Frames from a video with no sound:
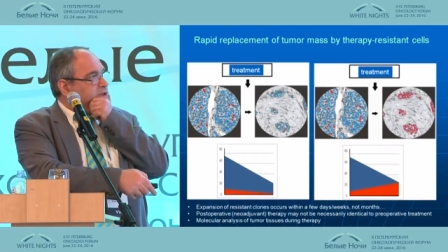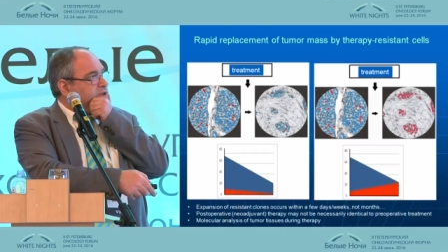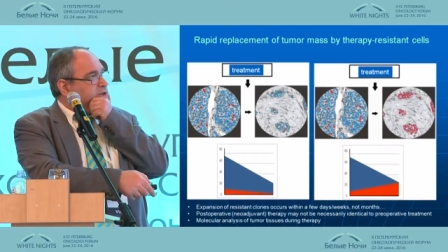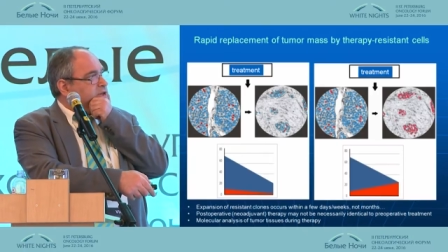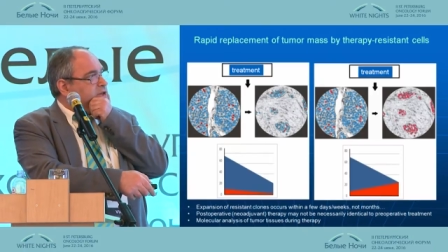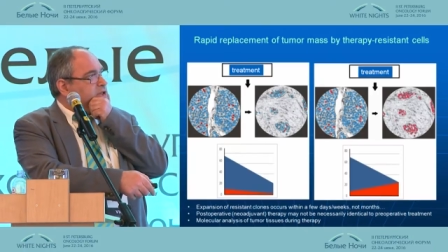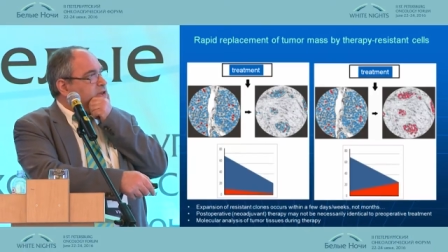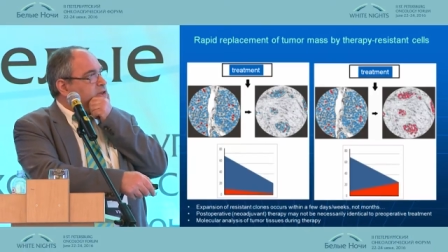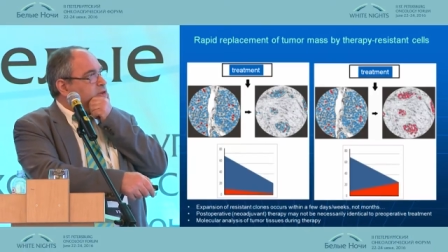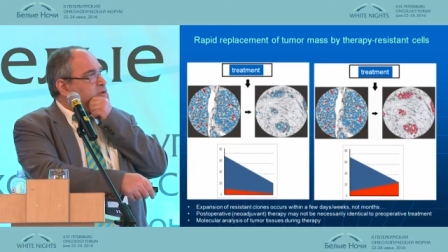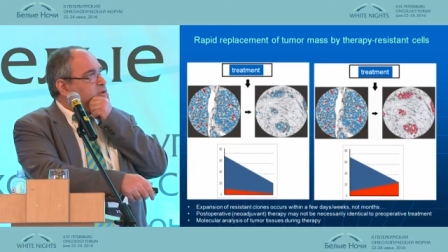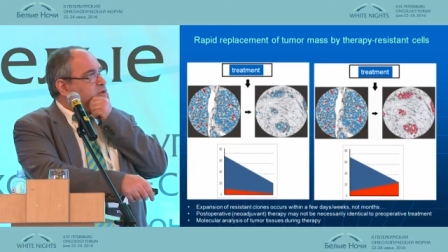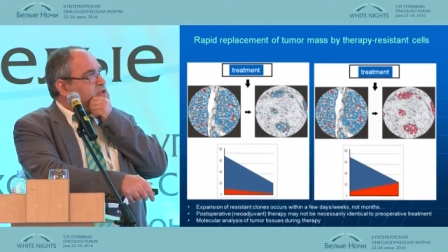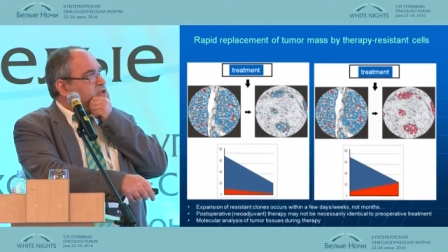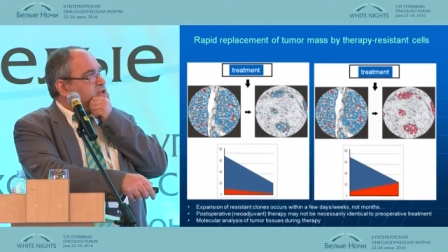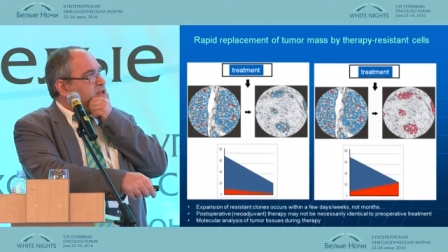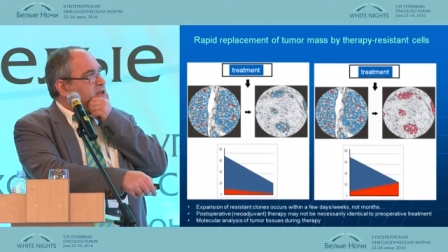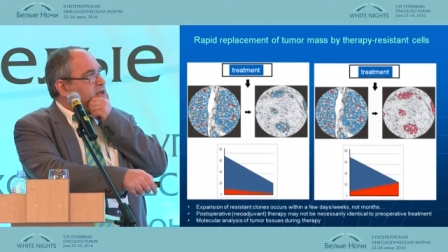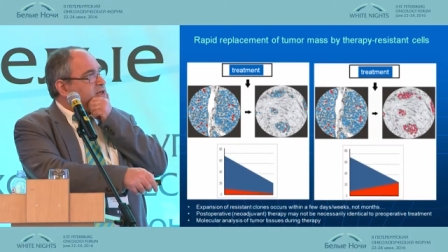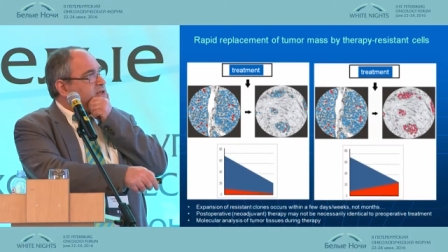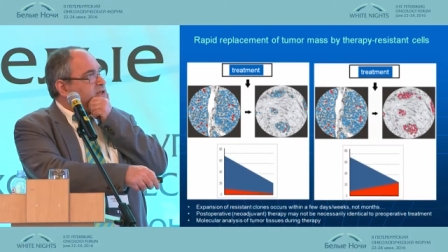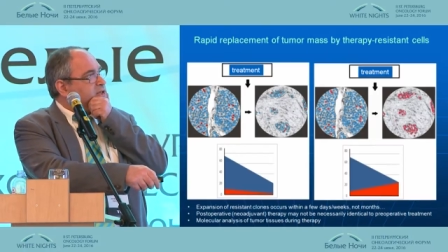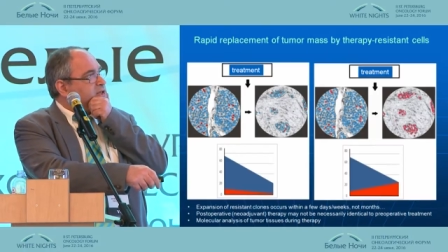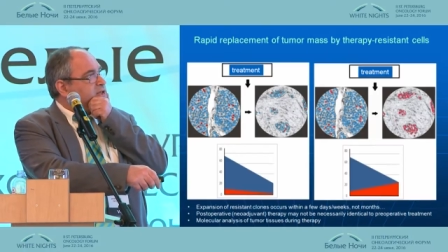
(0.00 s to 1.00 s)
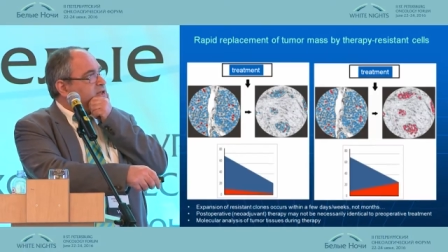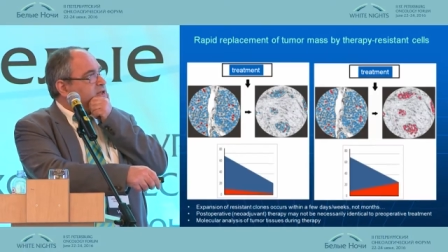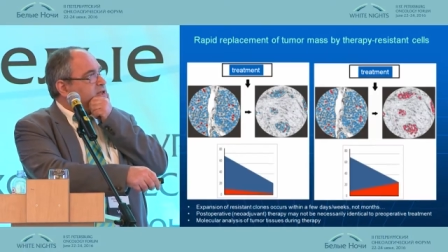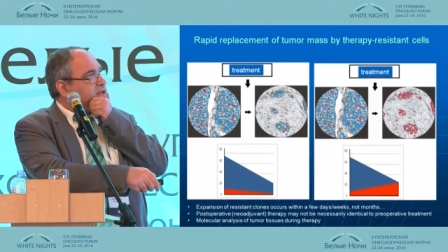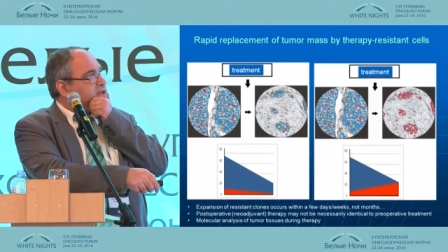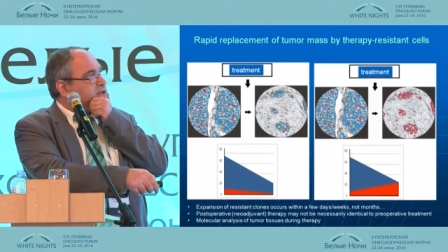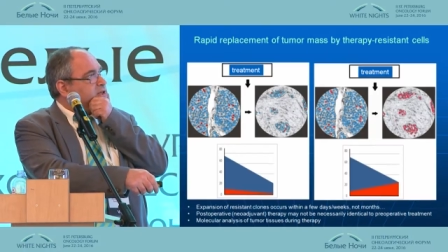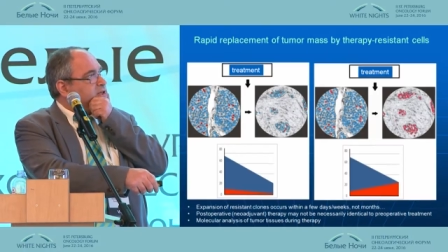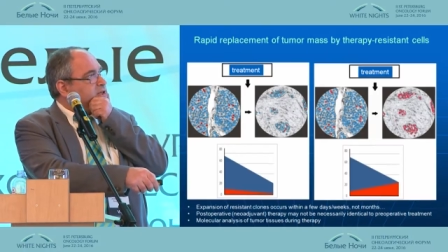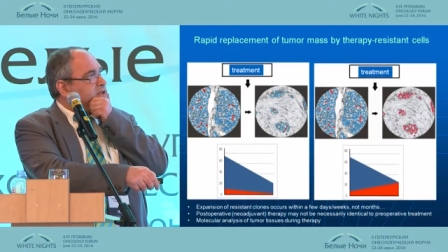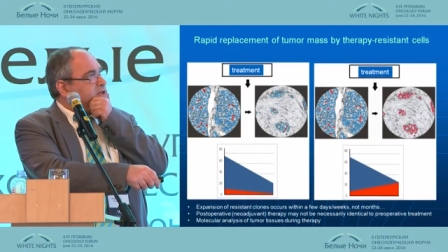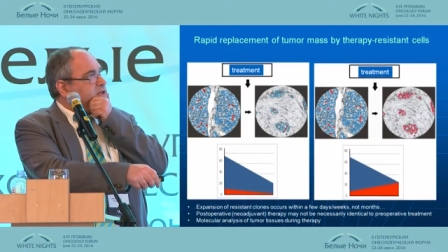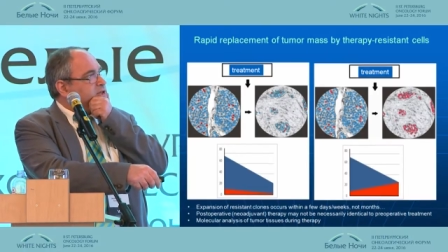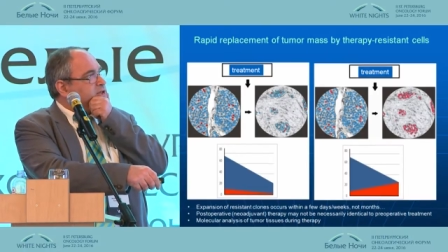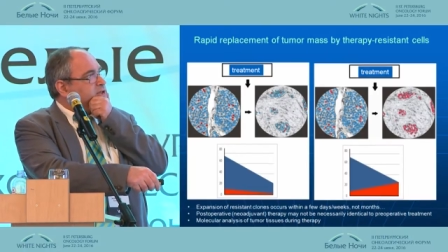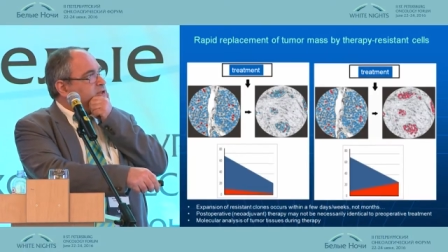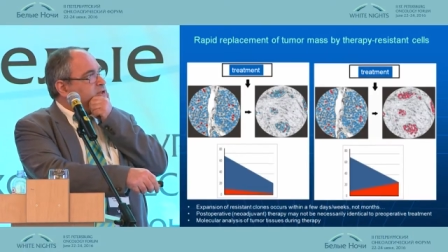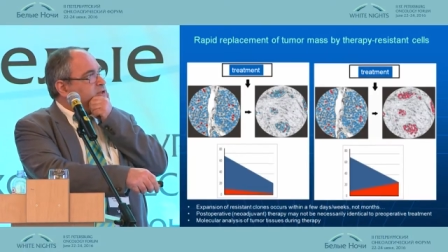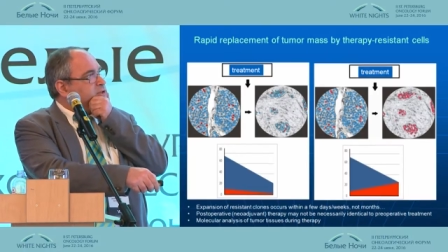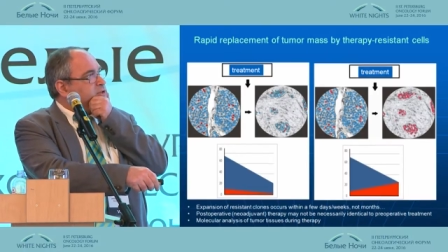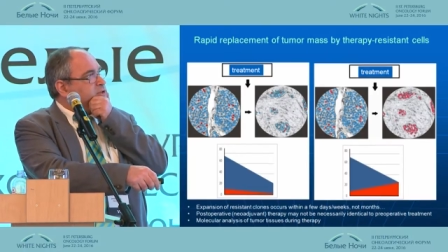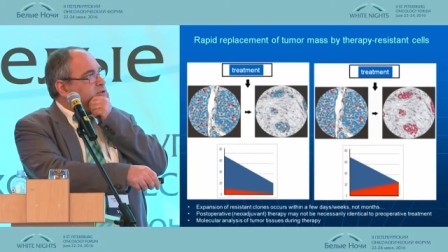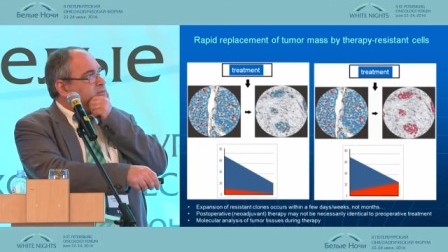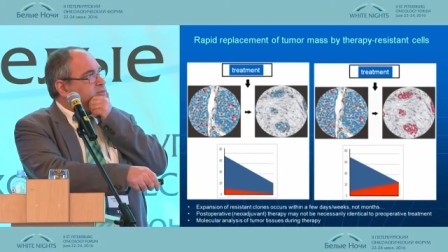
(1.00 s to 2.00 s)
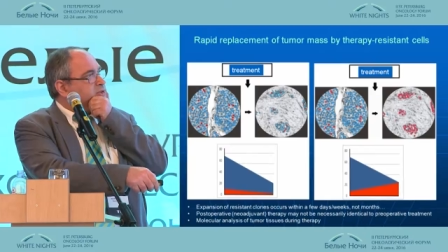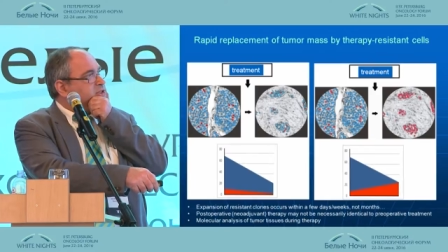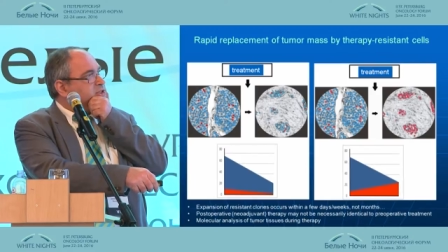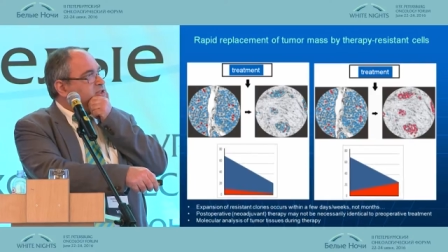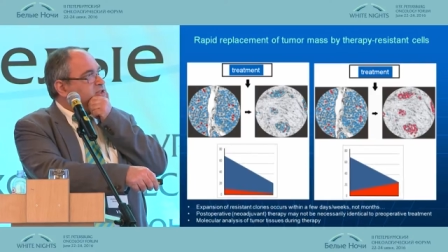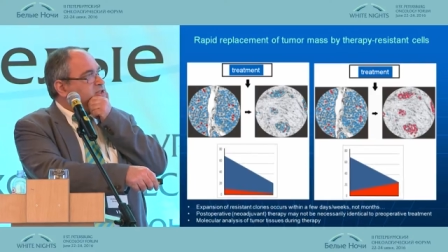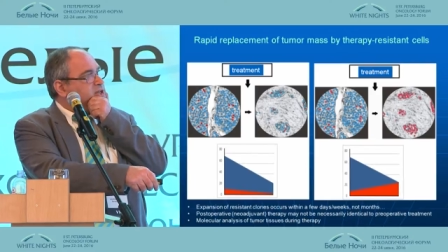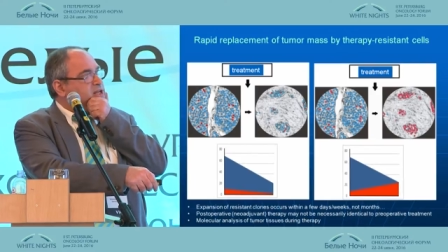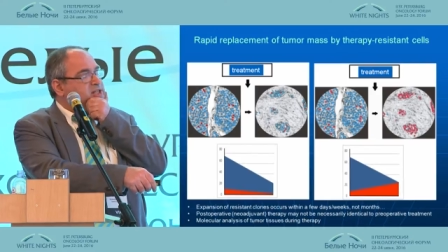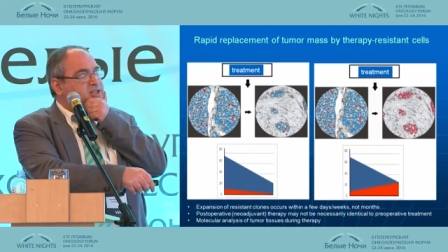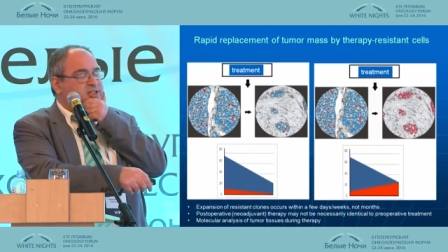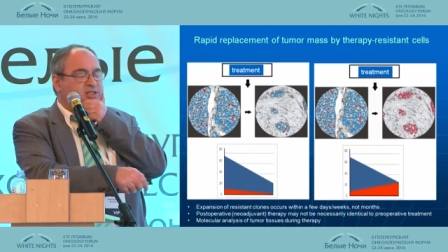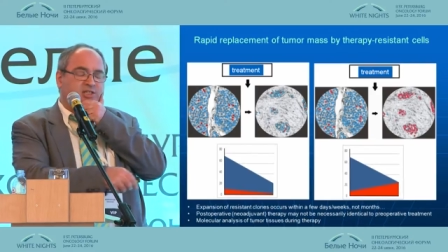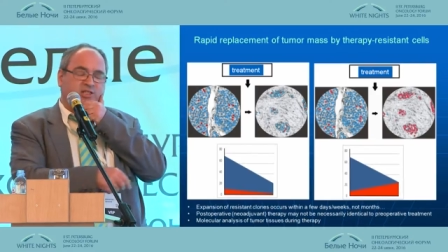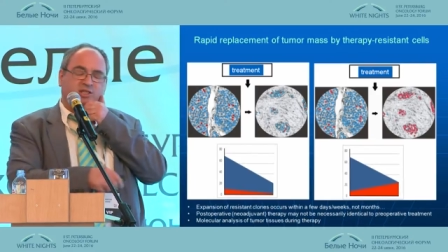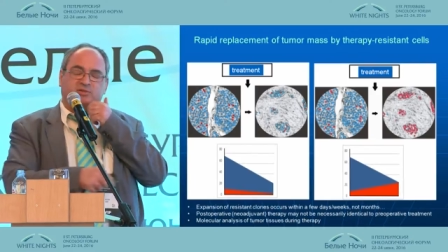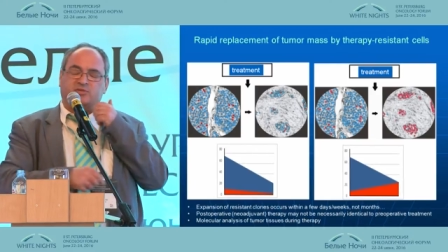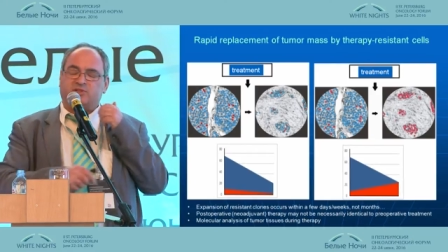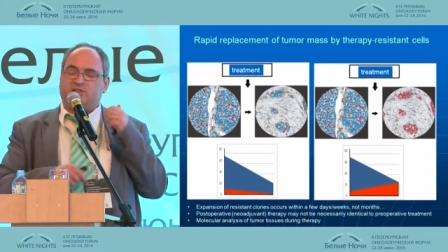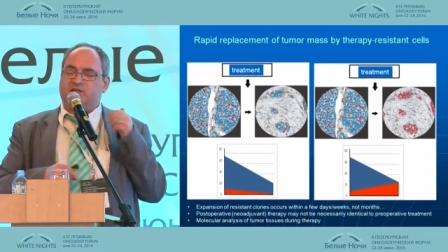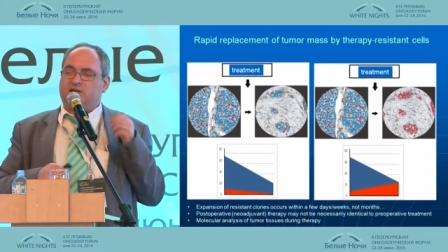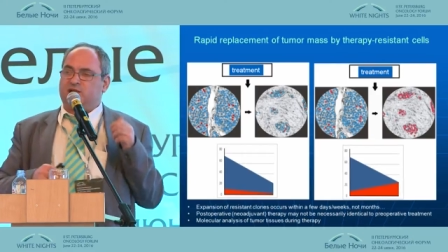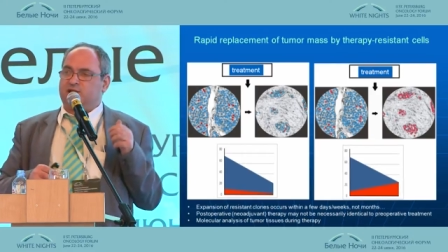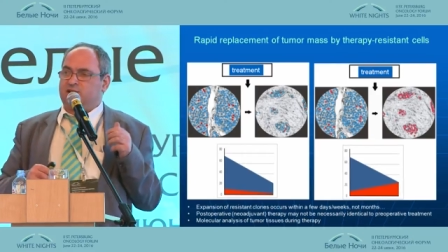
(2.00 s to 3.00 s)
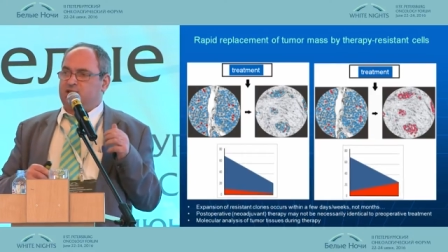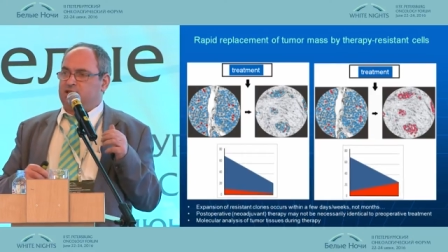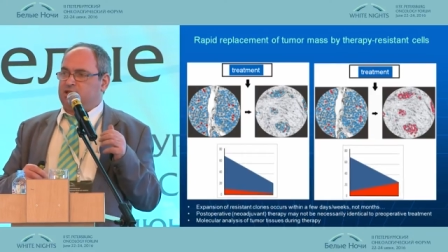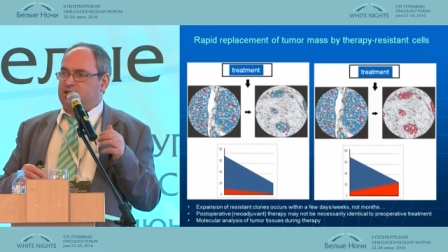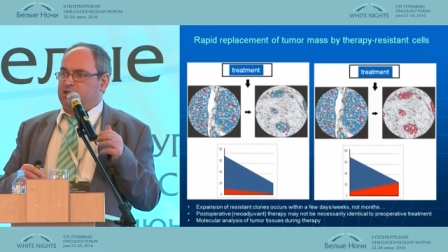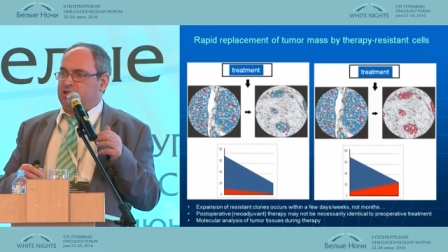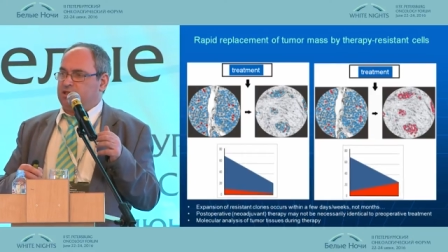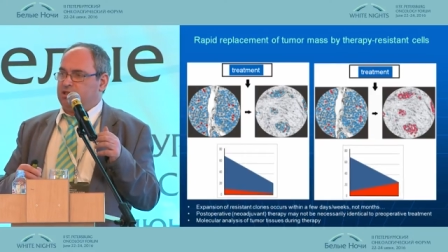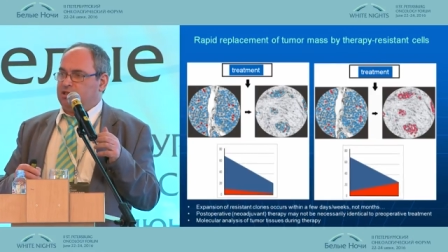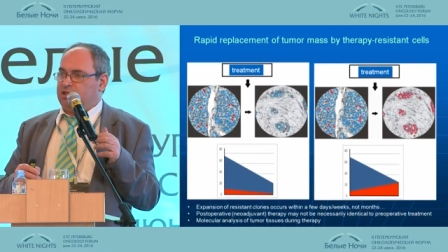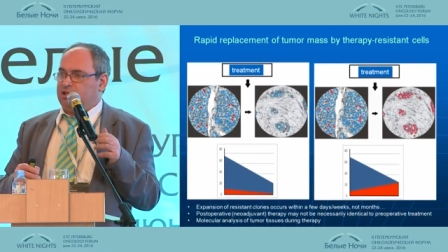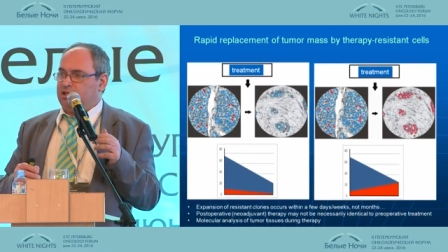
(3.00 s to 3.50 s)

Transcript: it looks like tumor-sensitive cells